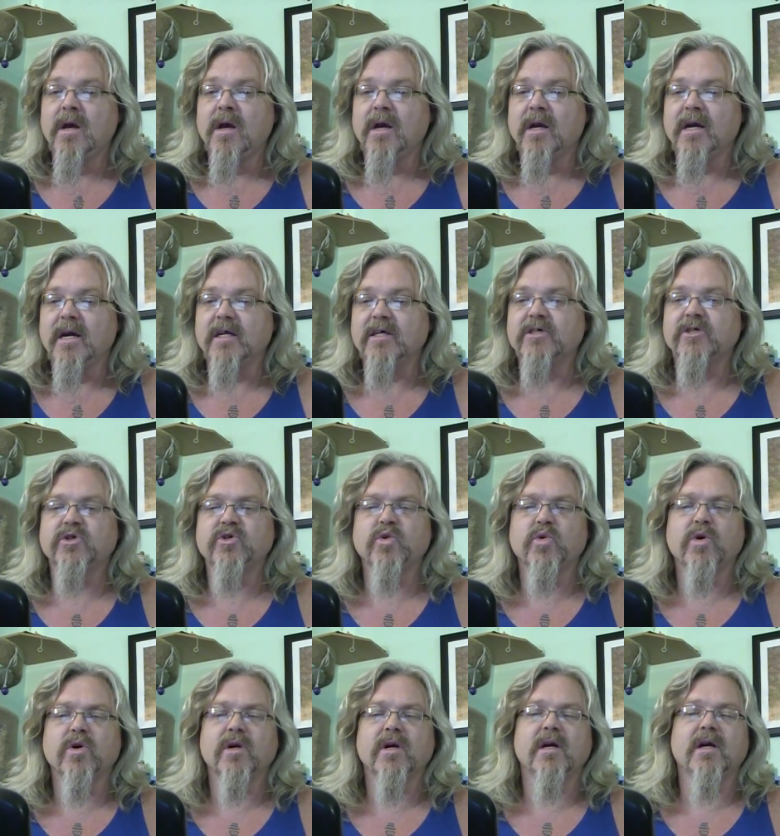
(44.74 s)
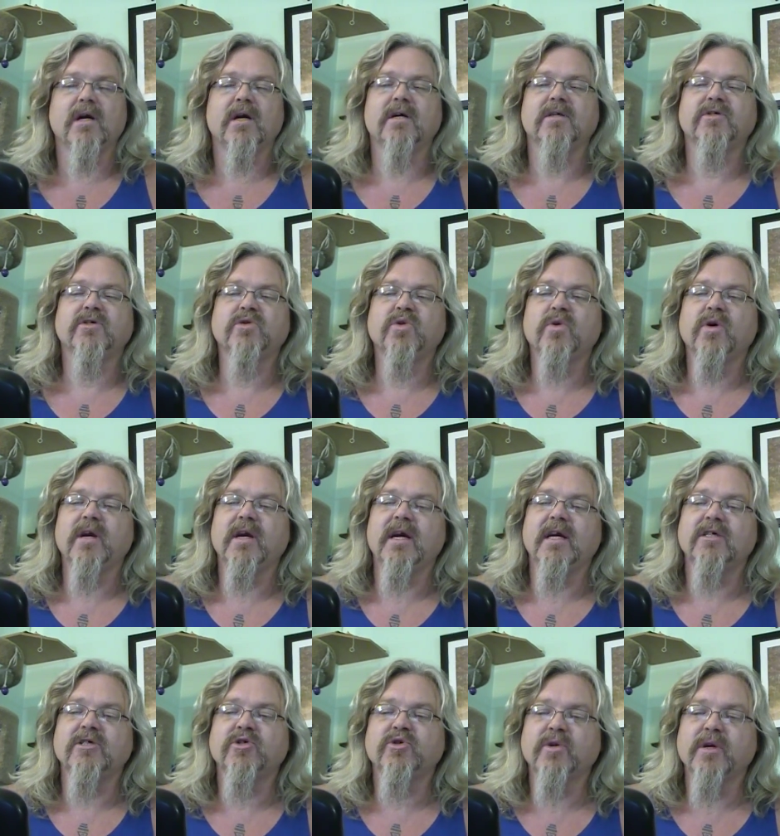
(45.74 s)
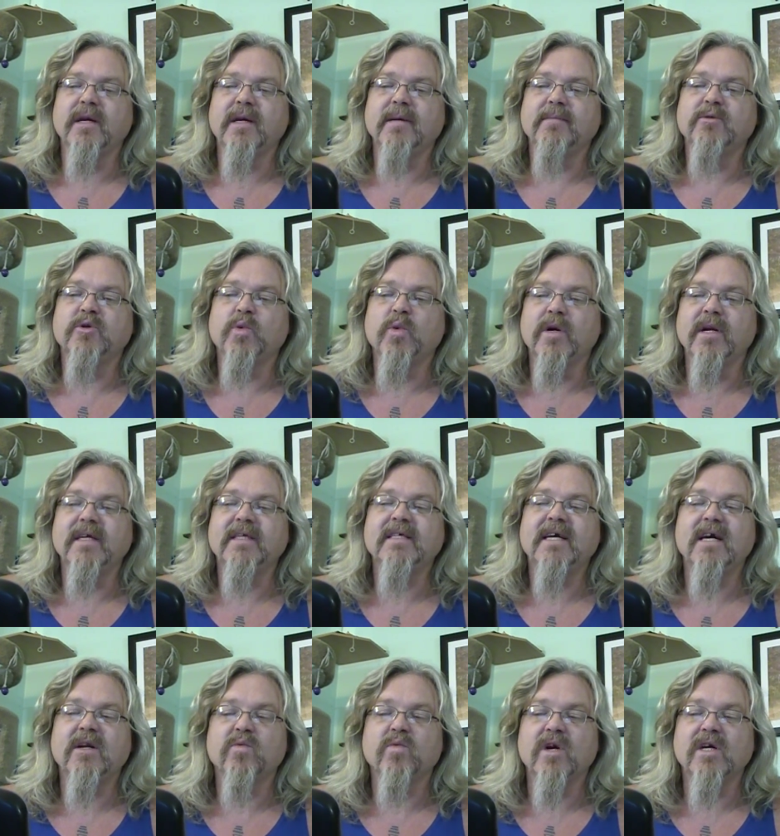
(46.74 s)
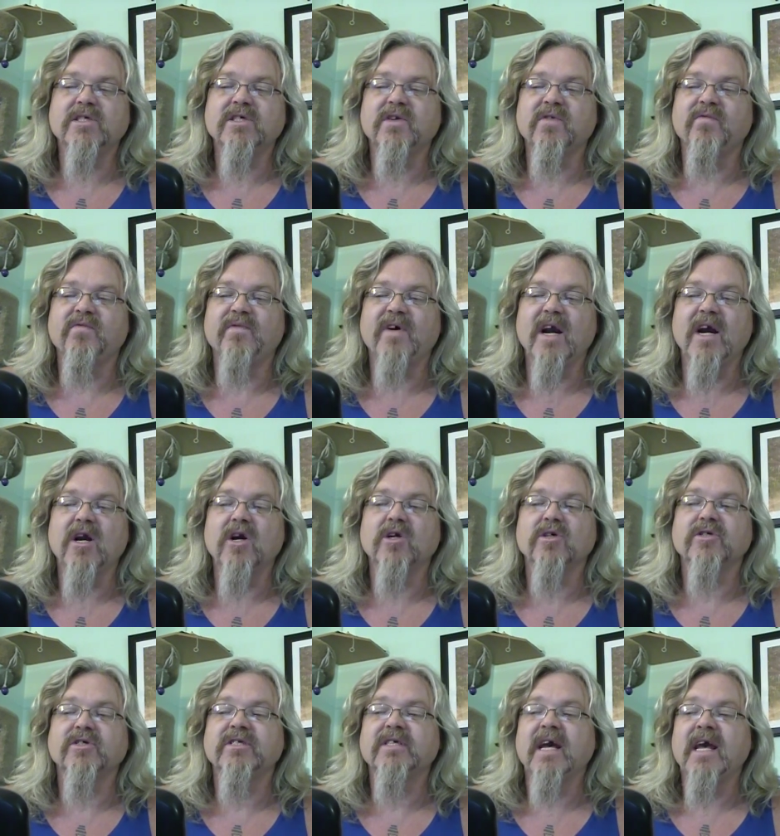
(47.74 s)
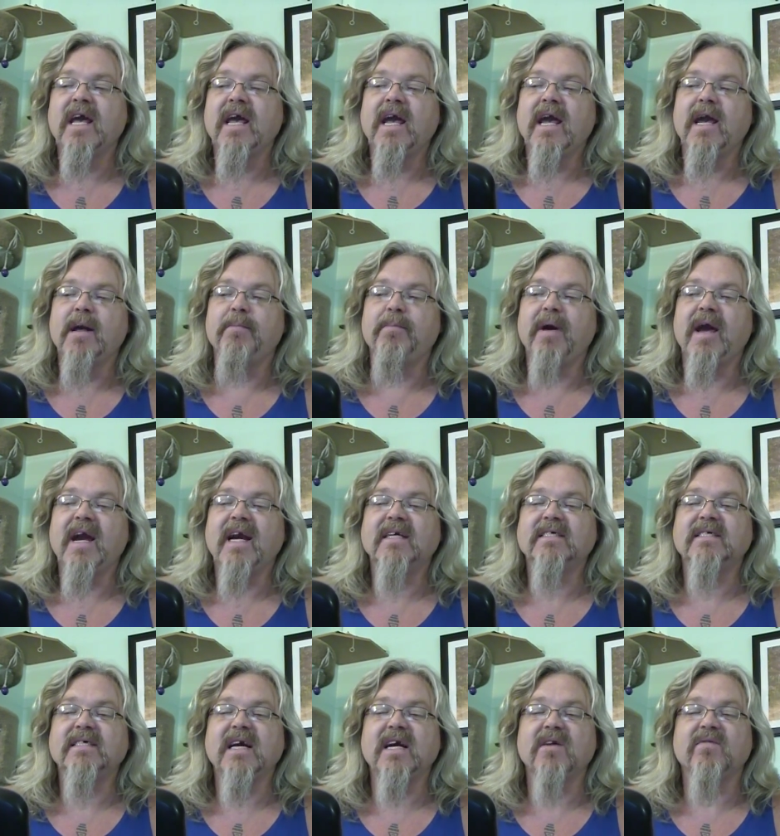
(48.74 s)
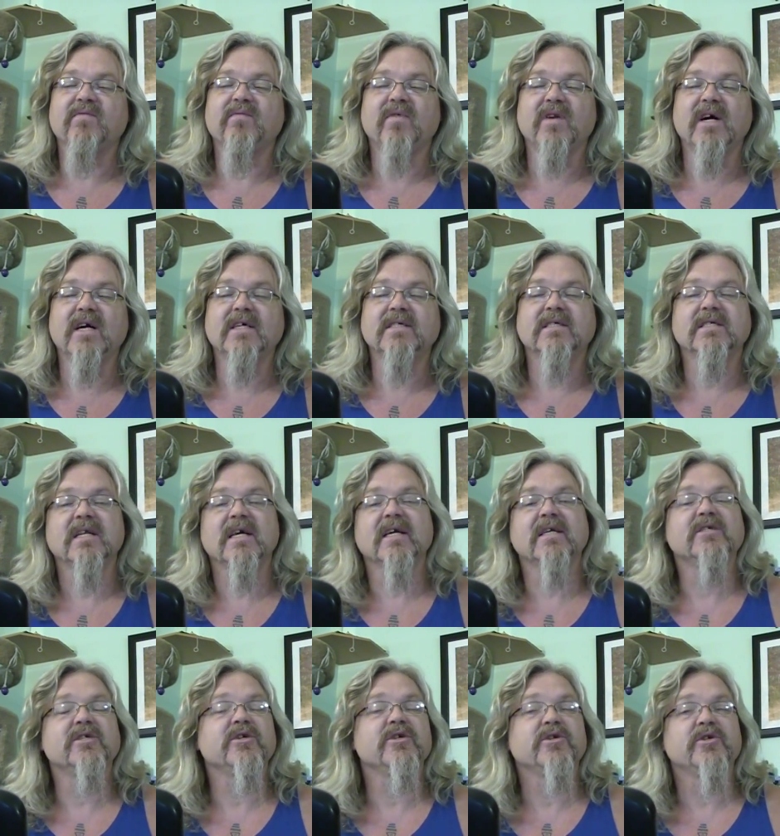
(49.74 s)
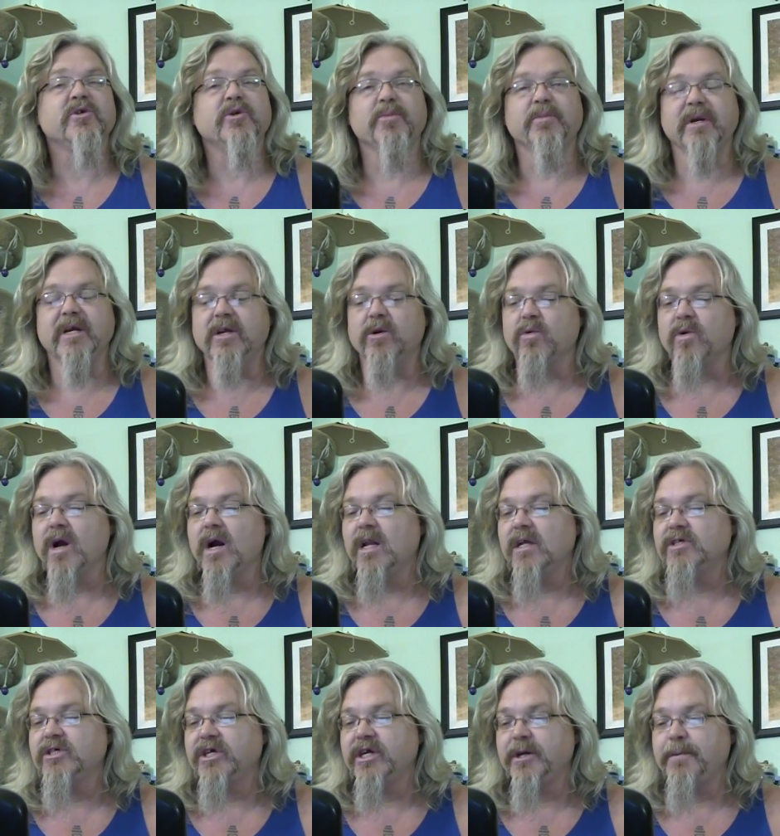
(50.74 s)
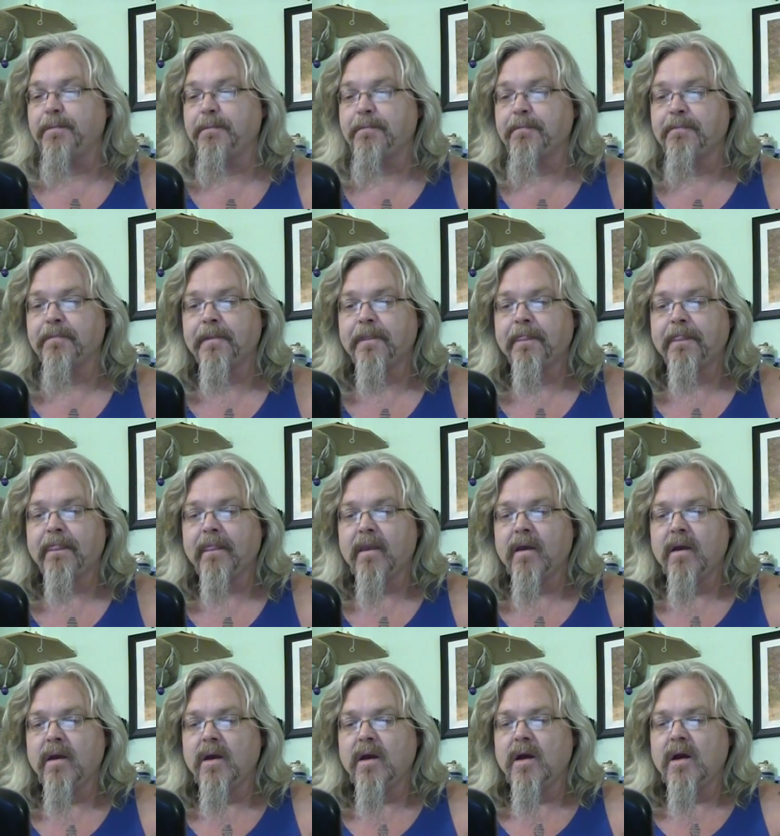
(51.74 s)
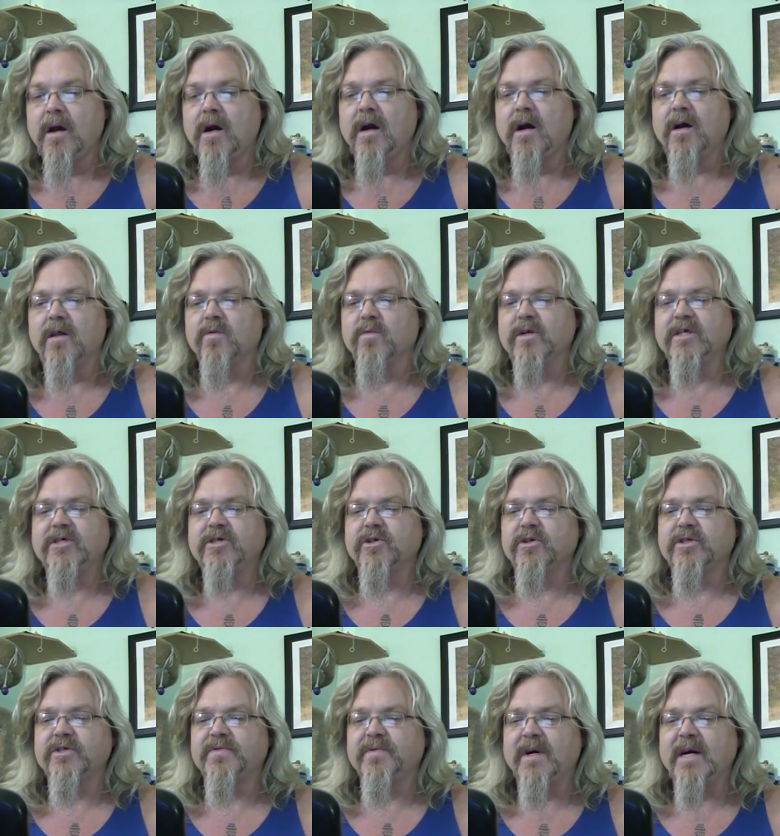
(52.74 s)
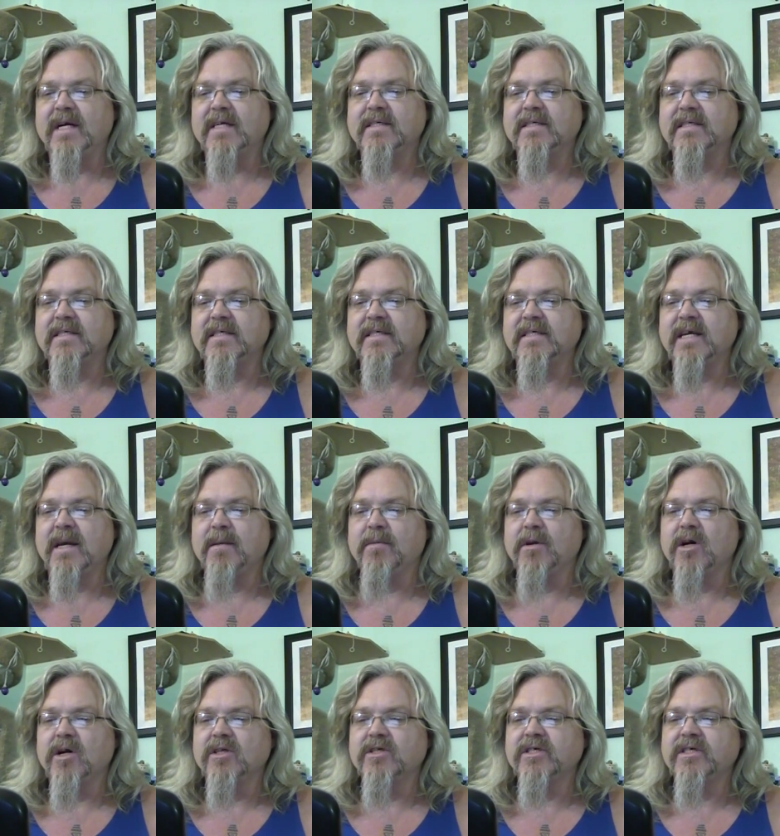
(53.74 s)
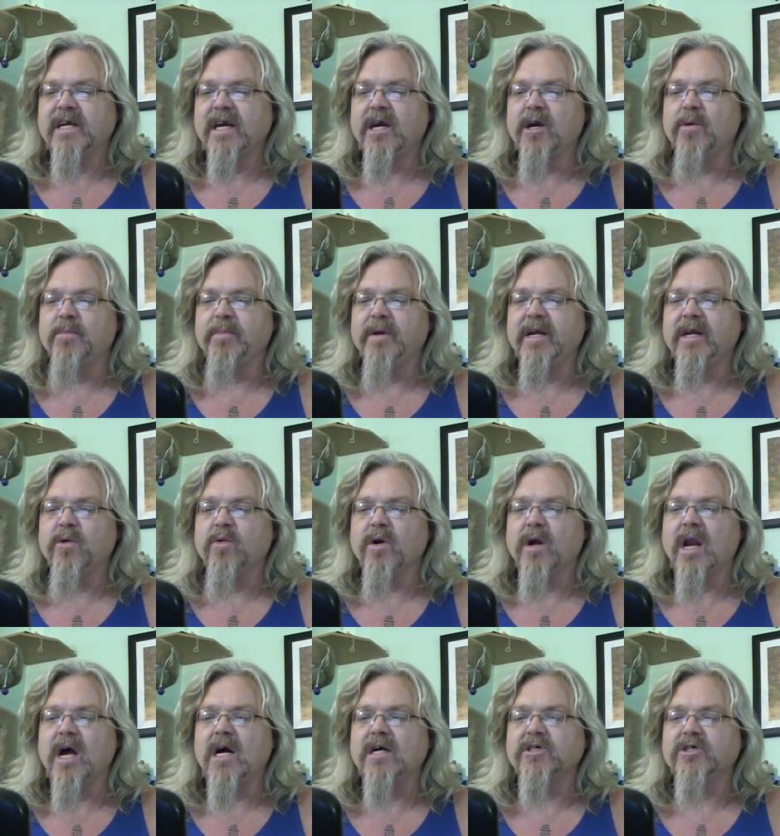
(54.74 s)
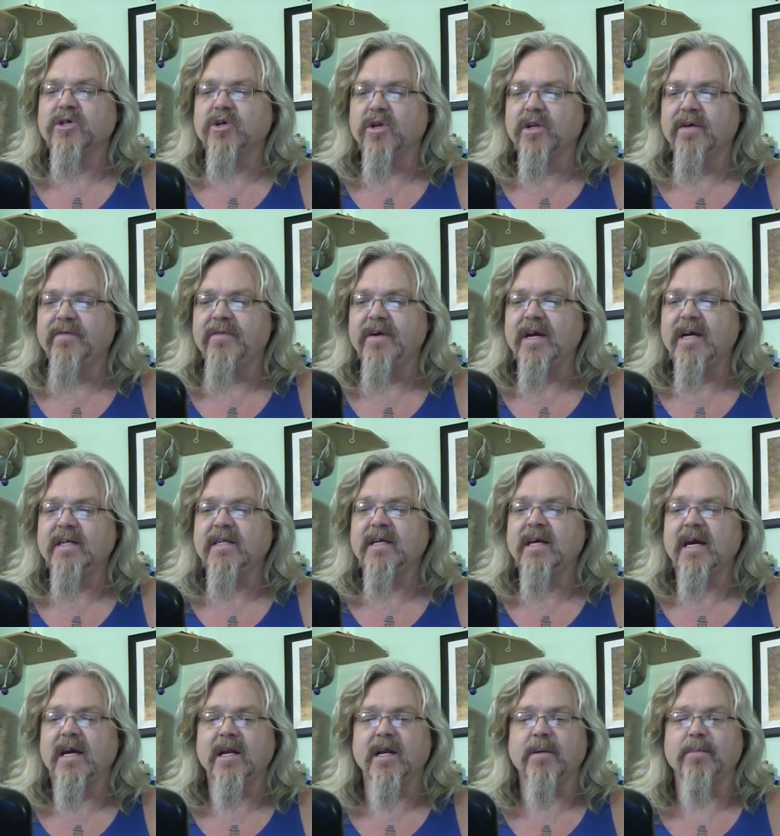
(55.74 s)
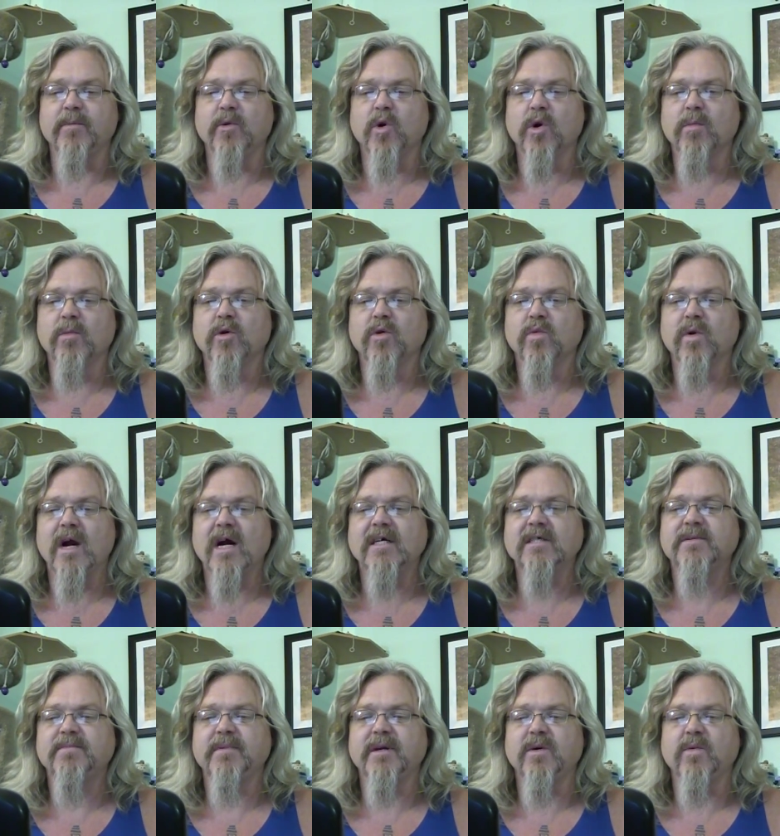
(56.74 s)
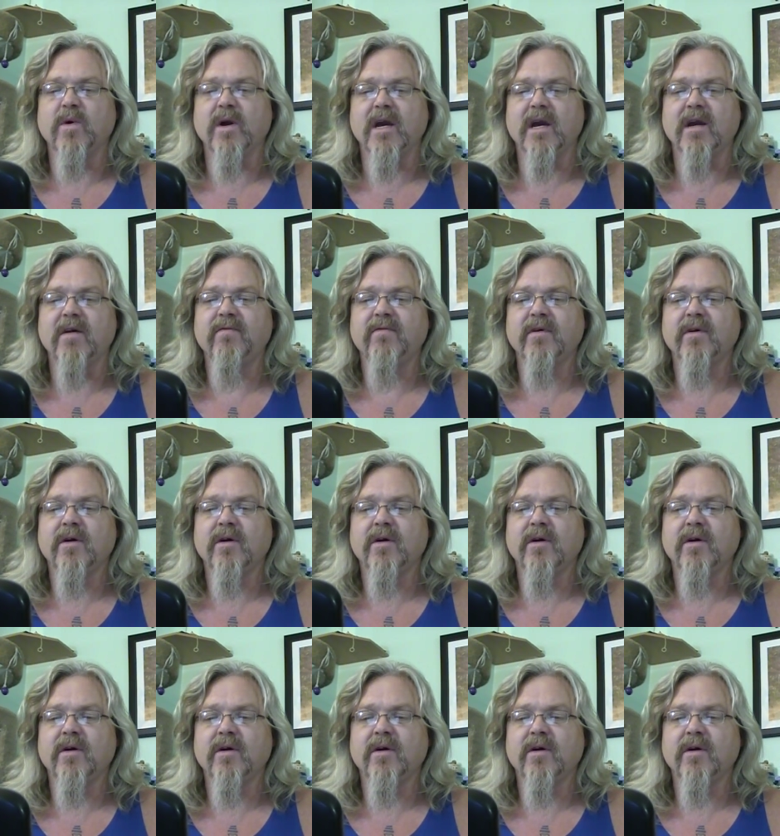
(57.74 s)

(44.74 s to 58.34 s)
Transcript: We got a uh, story extreme 2010 Russian fires and Pakistan floods linked to meteorology. Uh, the research finds the same large-scale meteorological event, an abnormal Rossby wave,